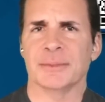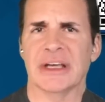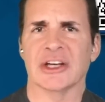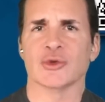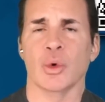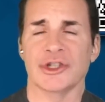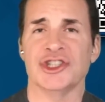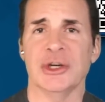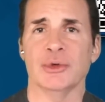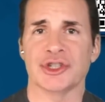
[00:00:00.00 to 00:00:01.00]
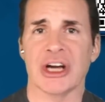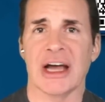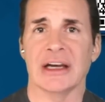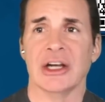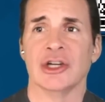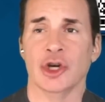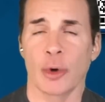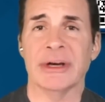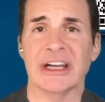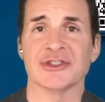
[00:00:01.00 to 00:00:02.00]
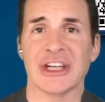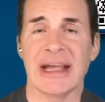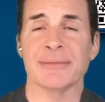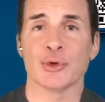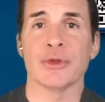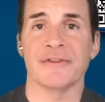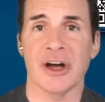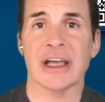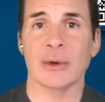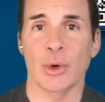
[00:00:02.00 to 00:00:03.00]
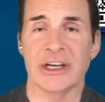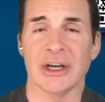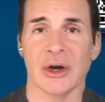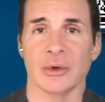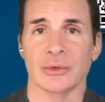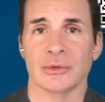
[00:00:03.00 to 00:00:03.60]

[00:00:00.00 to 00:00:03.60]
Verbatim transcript: because once she was shot, nobody else came through the fucking window.